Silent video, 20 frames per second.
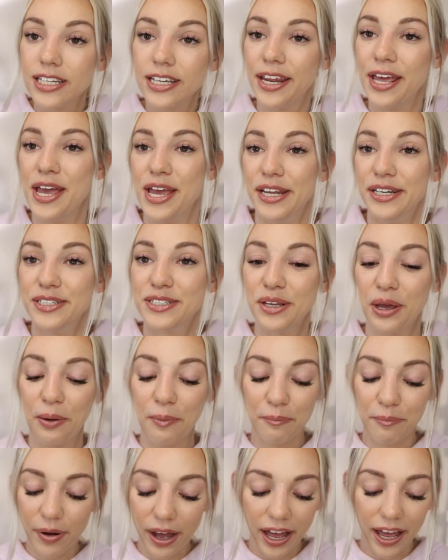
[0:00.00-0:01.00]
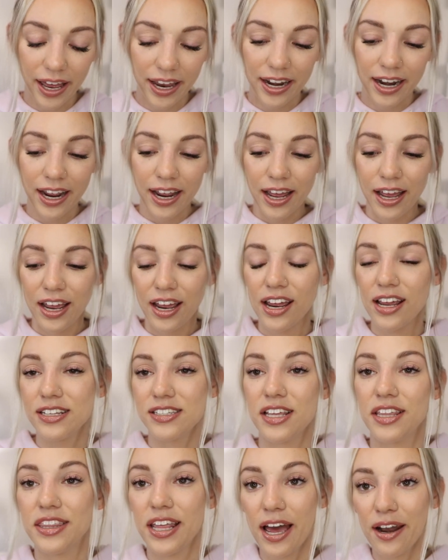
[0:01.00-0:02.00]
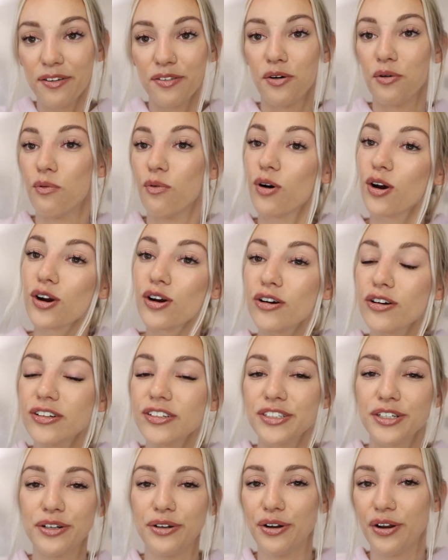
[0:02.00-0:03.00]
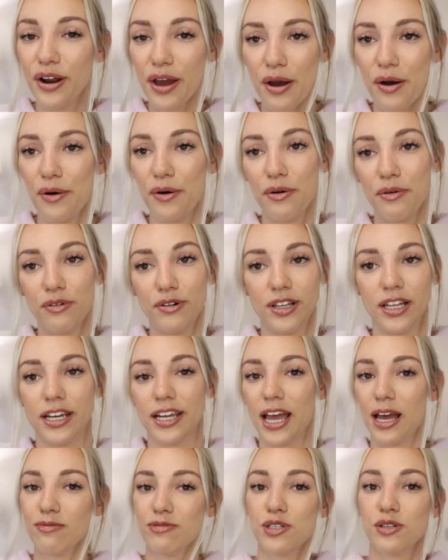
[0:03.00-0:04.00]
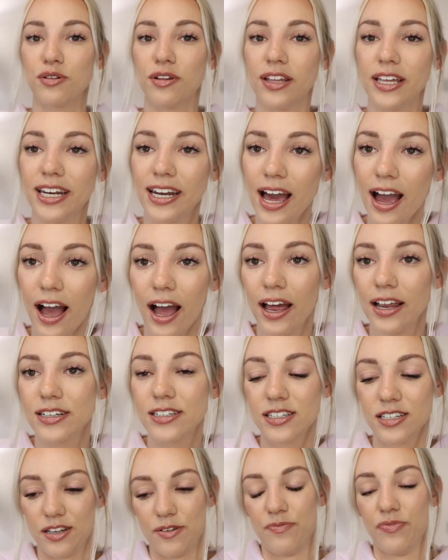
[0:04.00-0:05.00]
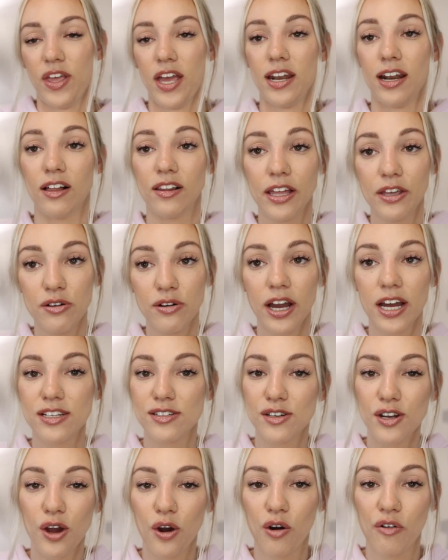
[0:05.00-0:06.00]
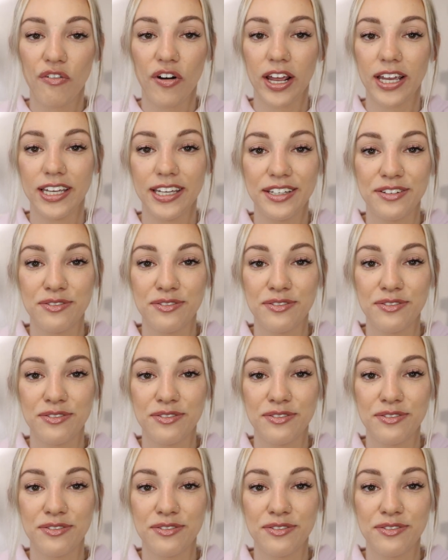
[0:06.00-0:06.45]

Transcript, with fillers: didn't. But is it the end of the world? No, like absolutely not and I'll let you guys know if I